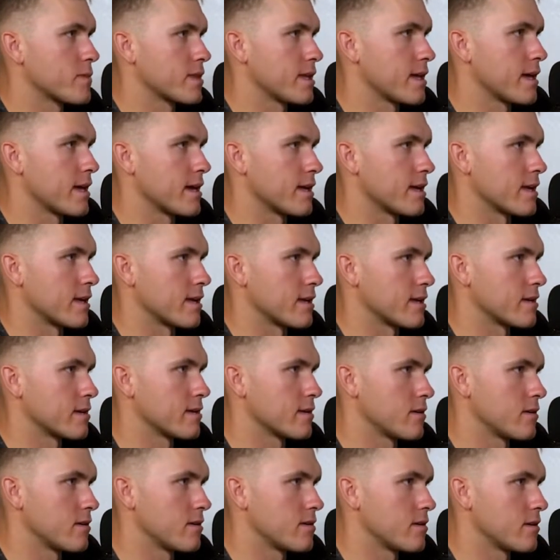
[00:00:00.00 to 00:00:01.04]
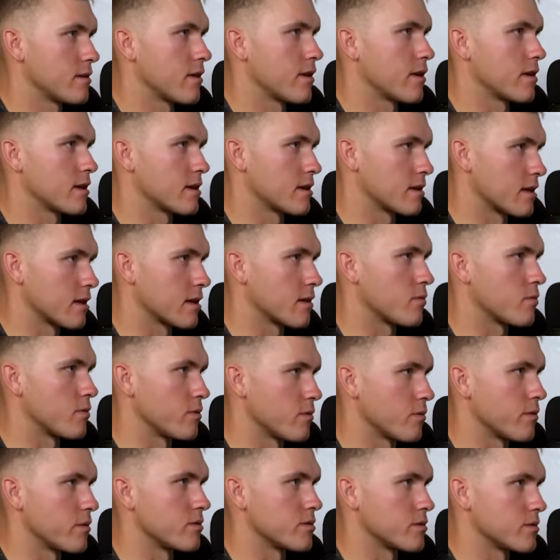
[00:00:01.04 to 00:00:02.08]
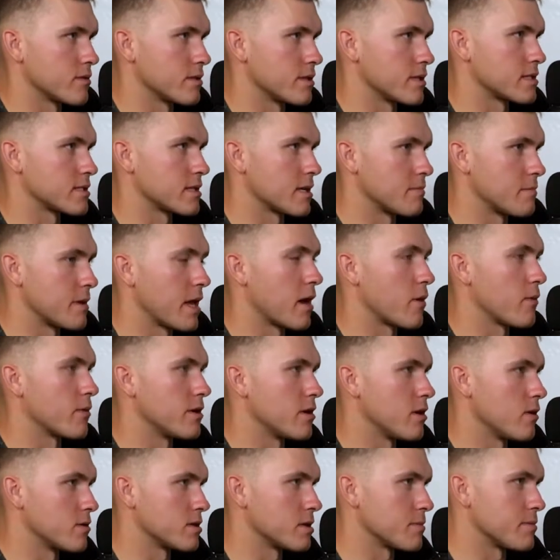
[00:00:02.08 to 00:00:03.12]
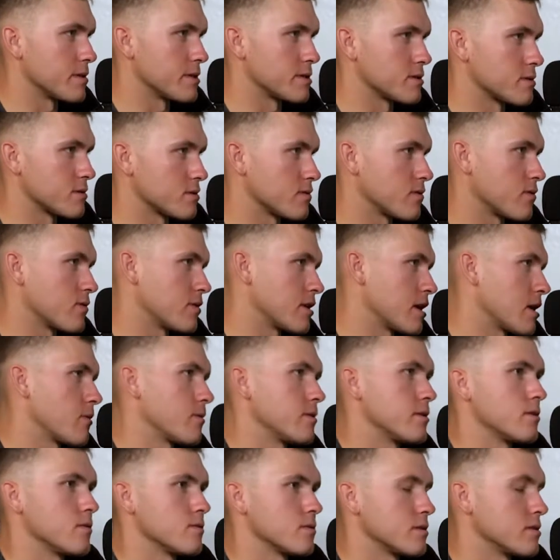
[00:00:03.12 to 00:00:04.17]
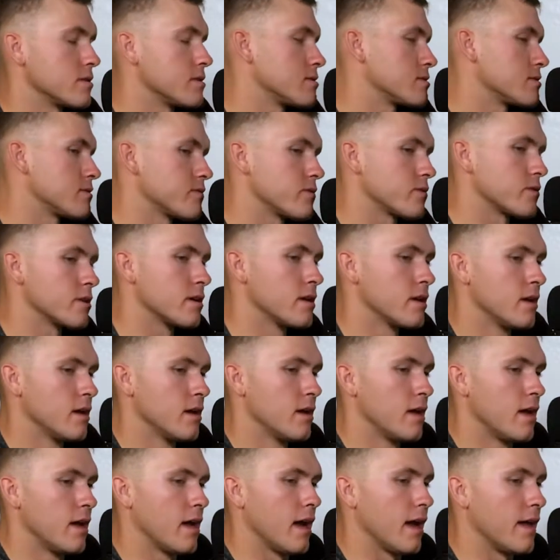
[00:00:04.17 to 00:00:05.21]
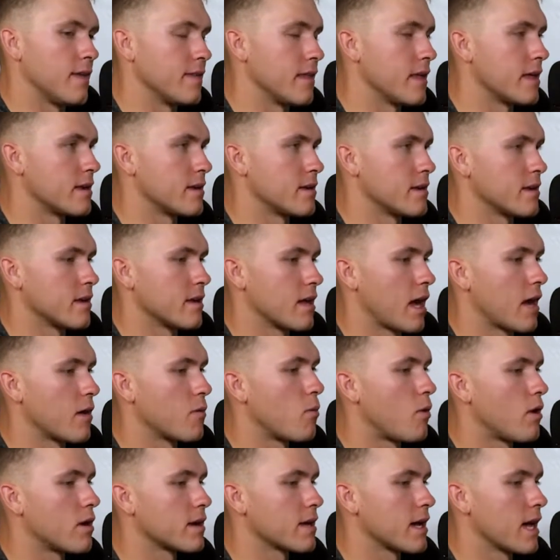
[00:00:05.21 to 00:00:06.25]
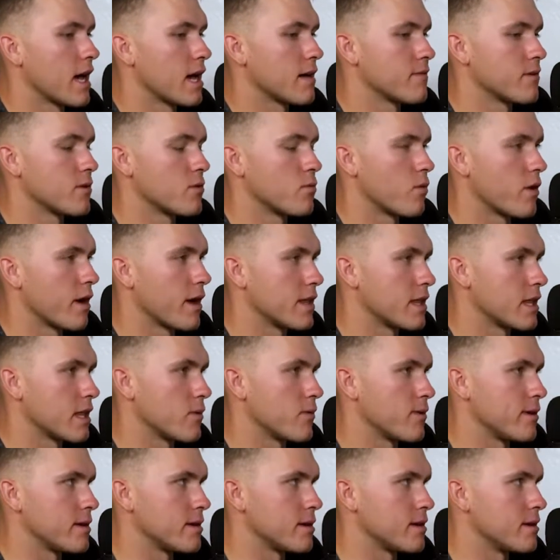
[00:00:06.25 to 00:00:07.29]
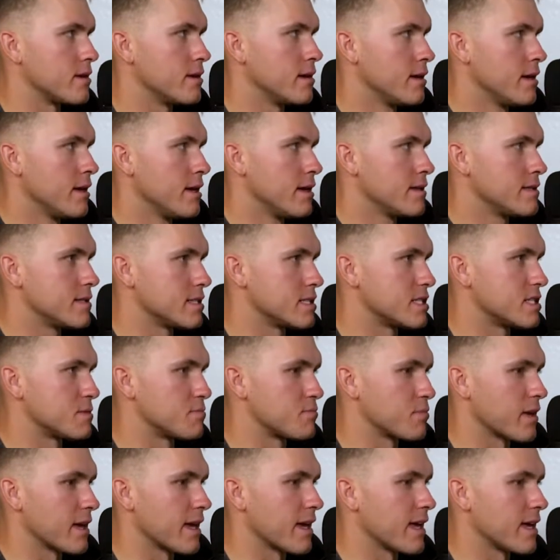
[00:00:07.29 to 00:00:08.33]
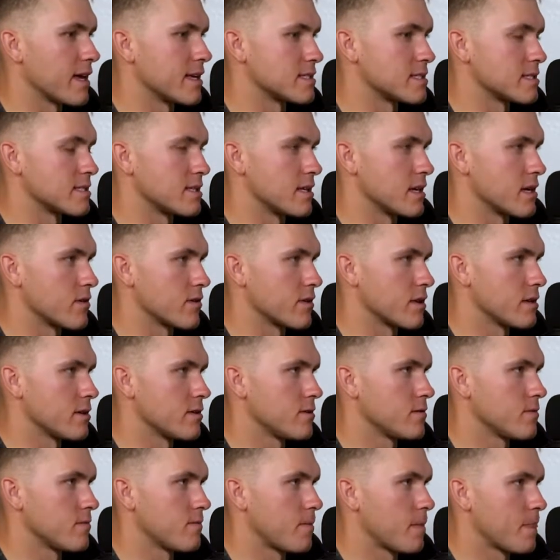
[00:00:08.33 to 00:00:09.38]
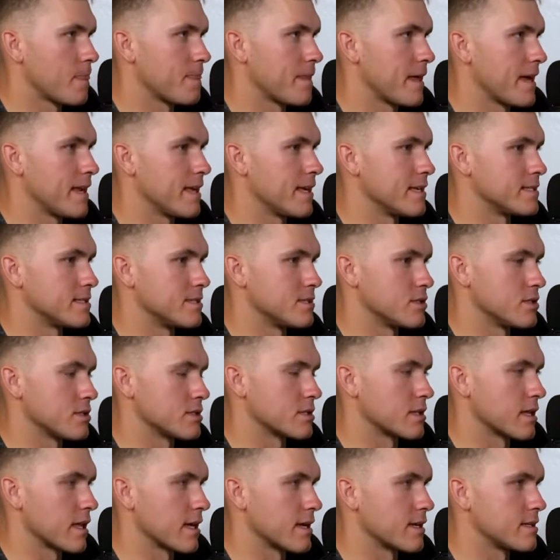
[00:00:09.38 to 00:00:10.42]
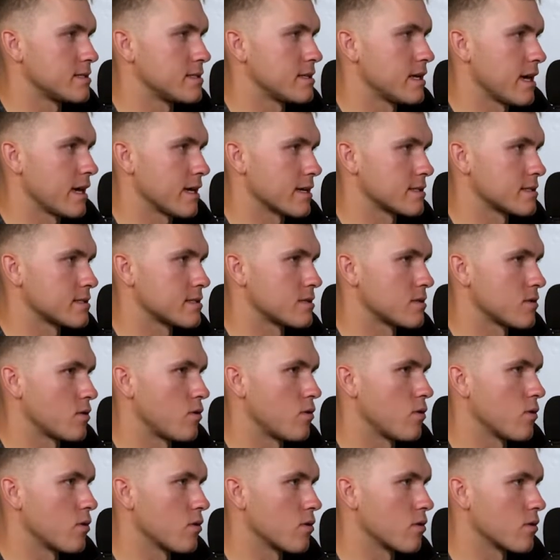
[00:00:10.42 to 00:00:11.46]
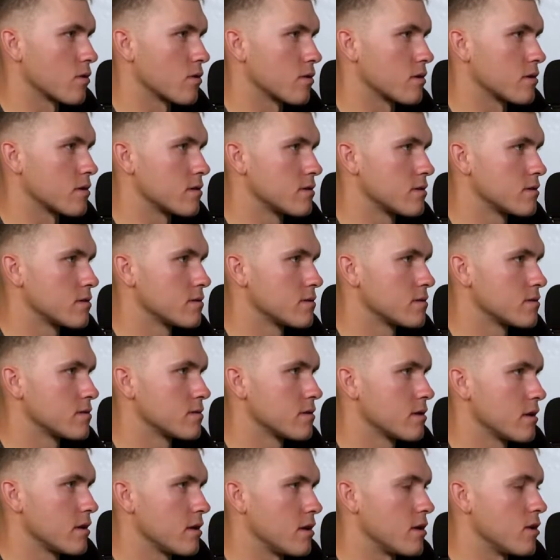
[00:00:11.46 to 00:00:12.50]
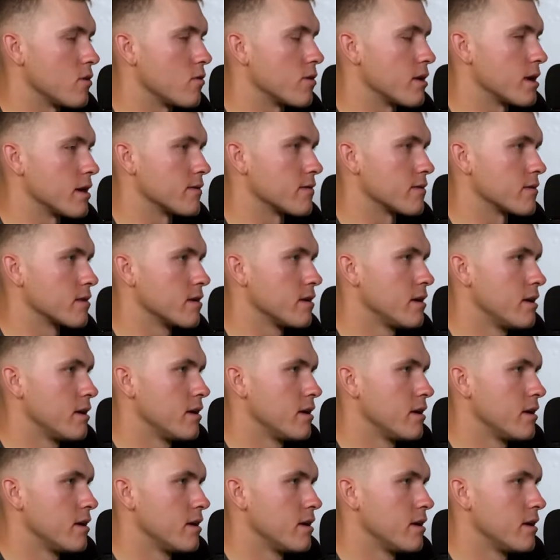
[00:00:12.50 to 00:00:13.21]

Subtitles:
Yeah, like, all right, like we'll do it this time. Now we know what the pistol's for. Now we know what this is for. And then I want to have a way that we could display a scenario that isn't just like text or, whatever.